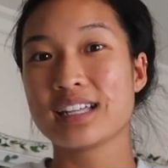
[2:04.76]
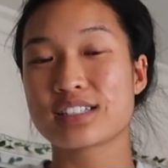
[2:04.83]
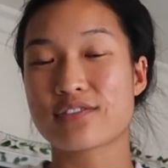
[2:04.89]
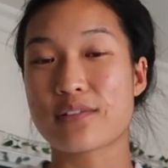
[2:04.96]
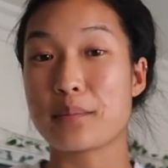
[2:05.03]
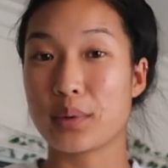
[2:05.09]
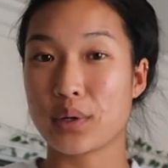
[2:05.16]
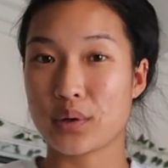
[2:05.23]
It's
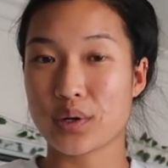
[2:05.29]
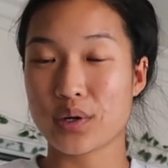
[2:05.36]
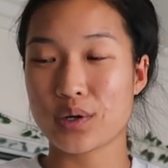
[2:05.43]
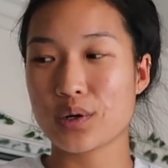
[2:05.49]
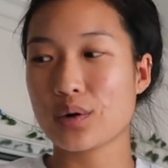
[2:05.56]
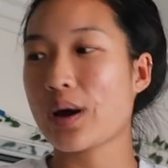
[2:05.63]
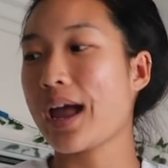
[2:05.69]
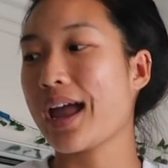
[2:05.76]
from
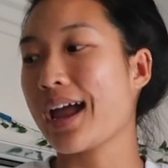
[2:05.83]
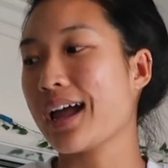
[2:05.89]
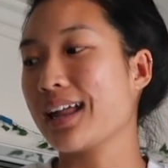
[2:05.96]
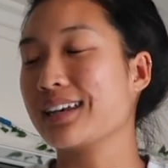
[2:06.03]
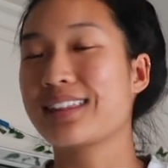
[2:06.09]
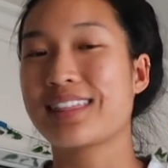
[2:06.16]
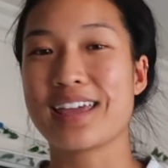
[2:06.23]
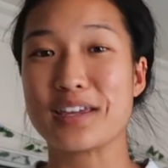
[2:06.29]
Boohoo
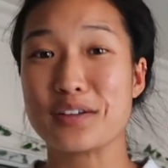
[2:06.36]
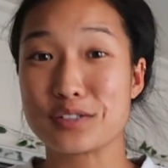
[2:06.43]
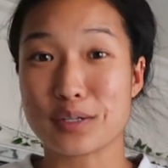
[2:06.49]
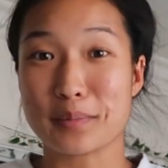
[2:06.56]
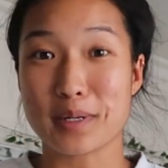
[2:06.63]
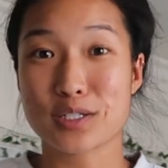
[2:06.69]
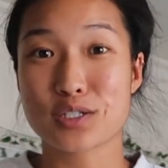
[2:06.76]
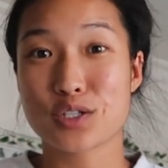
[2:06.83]
and thank you
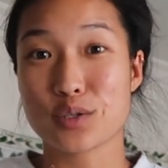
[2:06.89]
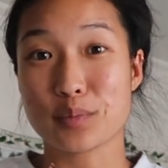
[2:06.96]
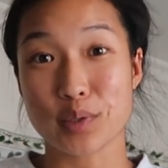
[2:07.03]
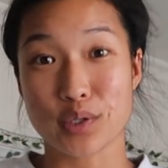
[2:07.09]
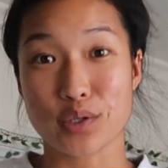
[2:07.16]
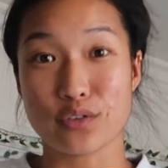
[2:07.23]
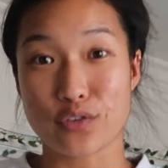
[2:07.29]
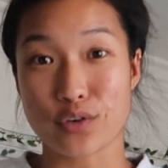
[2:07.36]
so much to
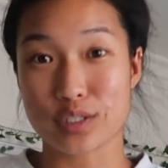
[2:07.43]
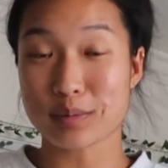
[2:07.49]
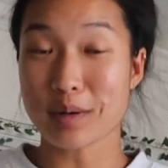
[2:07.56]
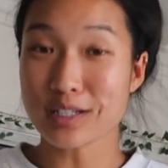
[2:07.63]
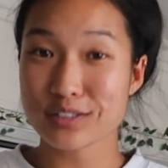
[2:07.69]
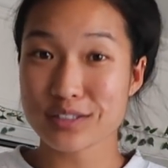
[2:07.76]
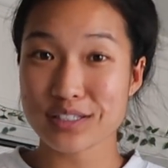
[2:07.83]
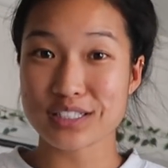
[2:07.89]
Boohoo for
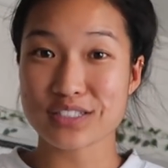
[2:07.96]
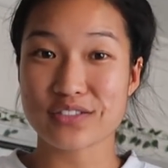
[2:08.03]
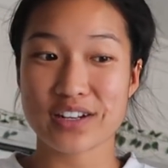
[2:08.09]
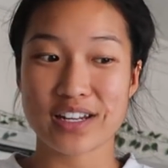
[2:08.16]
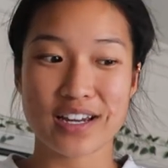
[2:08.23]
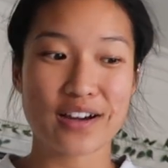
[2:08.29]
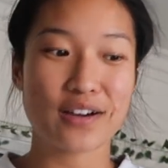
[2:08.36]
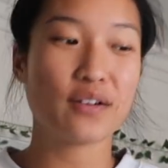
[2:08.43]
sponsoring this
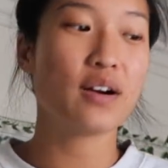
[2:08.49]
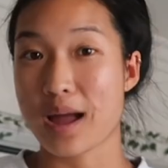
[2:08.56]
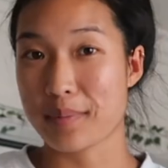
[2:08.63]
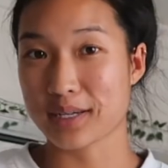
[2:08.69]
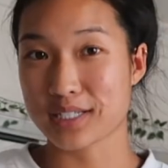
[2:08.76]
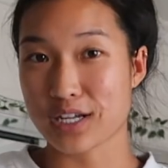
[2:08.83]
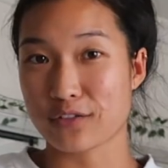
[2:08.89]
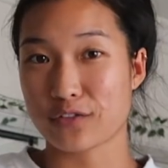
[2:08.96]
video. I
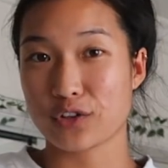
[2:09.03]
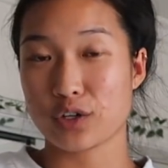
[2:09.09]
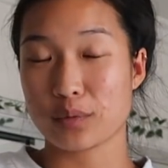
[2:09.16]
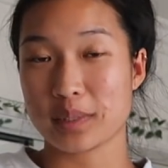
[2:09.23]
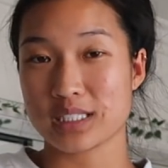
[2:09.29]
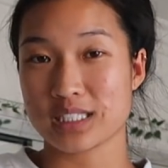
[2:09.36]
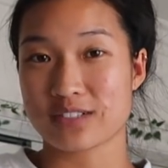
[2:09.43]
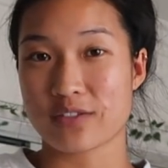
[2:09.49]
picked out a few
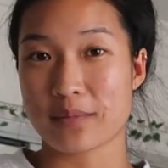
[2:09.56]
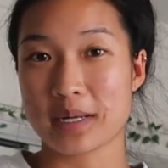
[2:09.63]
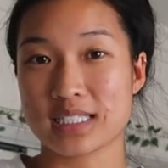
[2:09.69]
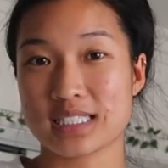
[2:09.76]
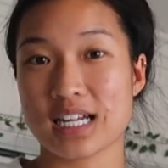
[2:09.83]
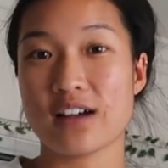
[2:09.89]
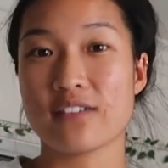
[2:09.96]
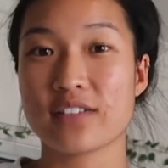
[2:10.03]
new pieces for
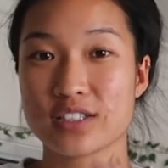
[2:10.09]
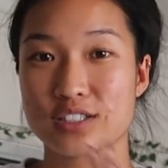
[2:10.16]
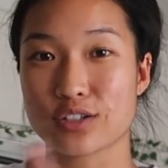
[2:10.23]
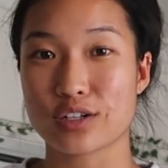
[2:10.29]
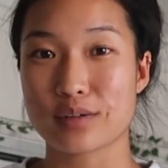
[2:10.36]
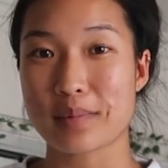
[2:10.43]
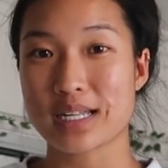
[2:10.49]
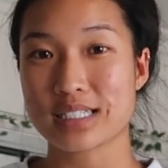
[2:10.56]
myself and
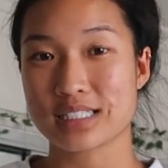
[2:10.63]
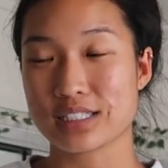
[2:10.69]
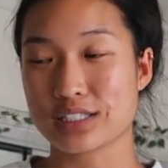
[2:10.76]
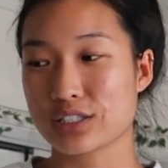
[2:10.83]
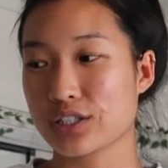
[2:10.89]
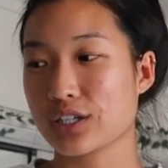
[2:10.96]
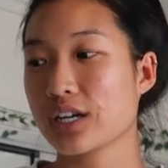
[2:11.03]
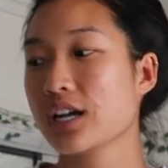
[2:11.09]
so did my
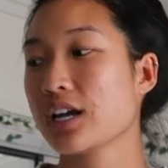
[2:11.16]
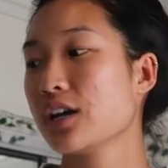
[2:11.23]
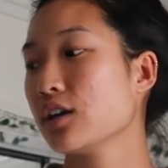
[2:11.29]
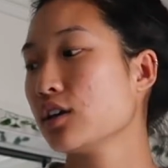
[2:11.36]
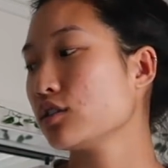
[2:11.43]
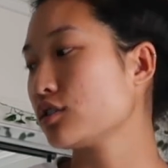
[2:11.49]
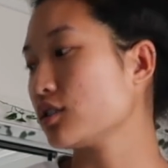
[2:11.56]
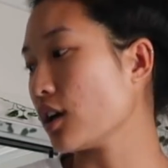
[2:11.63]
sister.
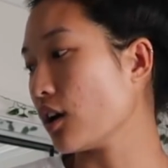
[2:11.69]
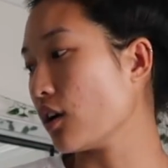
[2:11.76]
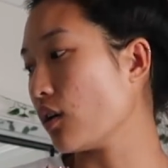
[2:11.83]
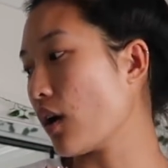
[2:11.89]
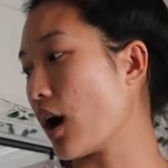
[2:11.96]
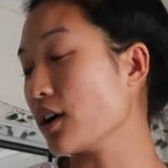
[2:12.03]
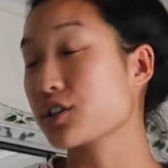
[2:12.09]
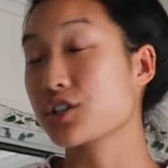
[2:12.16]

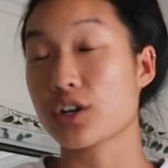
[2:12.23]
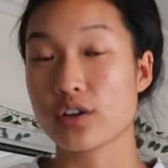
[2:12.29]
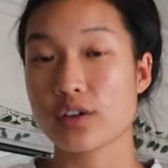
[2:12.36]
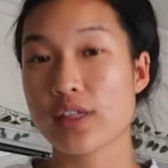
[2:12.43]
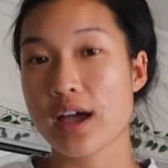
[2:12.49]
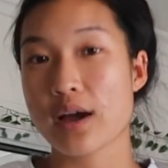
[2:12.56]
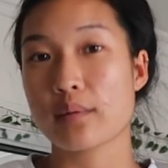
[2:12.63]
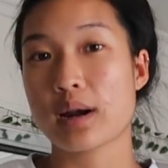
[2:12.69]
So I'll show
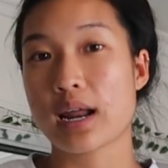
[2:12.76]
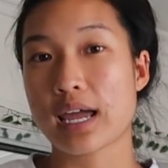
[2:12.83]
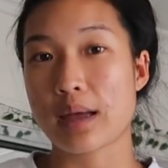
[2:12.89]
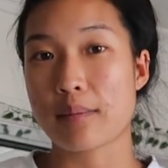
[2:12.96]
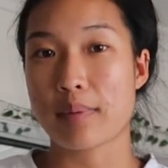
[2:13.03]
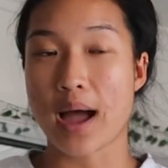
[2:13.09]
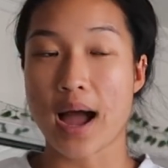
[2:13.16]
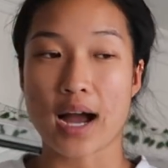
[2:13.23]
you that when I
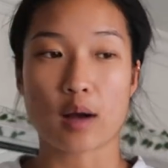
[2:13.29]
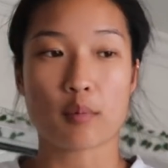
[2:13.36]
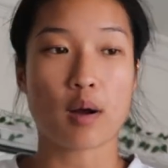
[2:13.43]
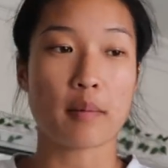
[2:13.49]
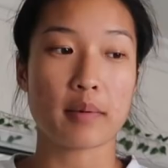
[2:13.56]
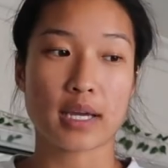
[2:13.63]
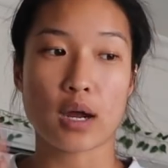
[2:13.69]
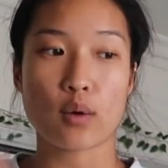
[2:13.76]
get back. I'll
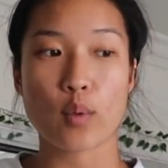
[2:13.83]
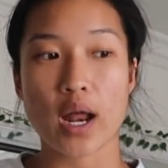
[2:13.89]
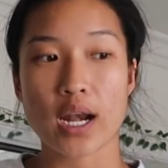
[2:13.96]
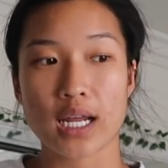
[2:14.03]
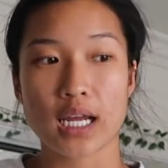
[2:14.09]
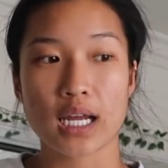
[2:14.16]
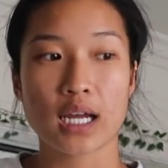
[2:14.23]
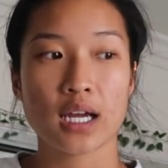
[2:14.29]
probably get
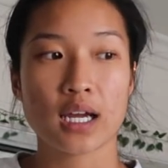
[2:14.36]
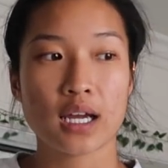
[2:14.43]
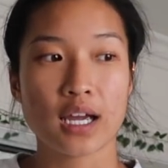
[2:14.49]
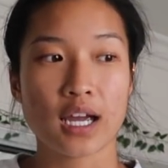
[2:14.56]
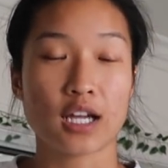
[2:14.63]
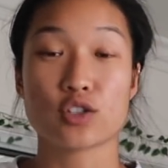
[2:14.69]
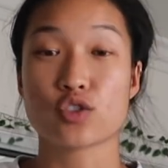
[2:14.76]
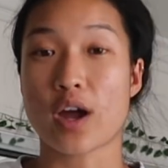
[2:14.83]
ready
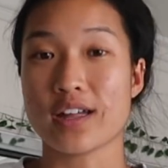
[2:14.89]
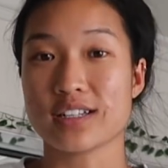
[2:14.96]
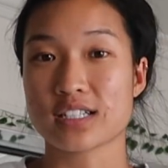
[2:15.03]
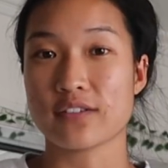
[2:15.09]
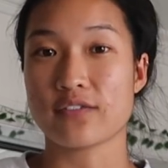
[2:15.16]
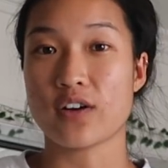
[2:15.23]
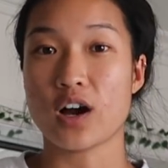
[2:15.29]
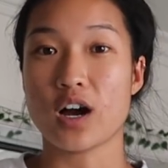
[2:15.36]
and try
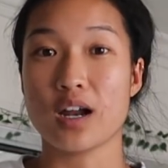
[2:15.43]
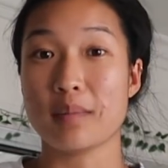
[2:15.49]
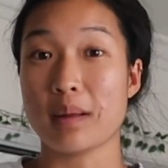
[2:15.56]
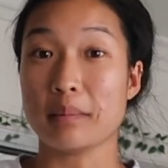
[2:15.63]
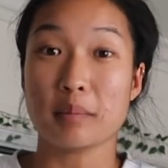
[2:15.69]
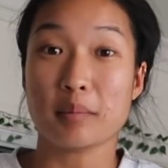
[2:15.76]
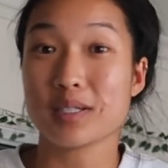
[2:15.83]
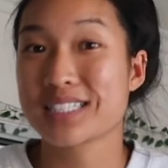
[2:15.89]
stuff on,
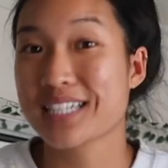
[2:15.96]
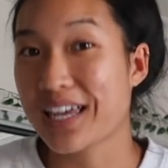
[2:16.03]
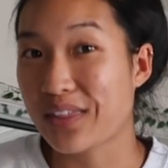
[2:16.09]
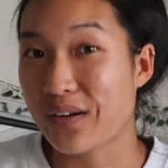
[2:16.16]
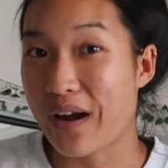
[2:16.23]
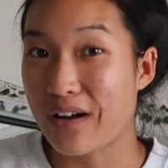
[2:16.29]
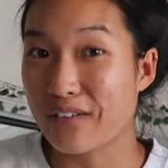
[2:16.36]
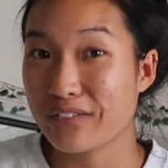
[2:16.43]
maybe put
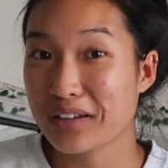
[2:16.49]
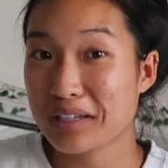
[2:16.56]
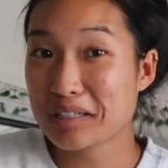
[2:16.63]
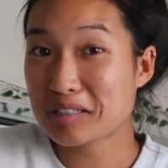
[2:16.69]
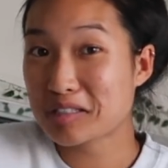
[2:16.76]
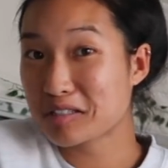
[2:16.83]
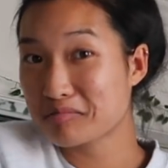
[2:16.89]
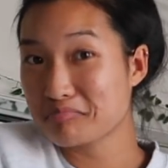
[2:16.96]
together
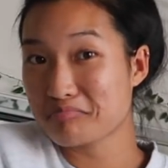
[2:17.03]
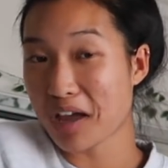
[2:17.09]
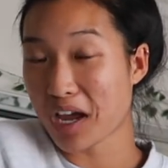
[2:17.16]
outfits.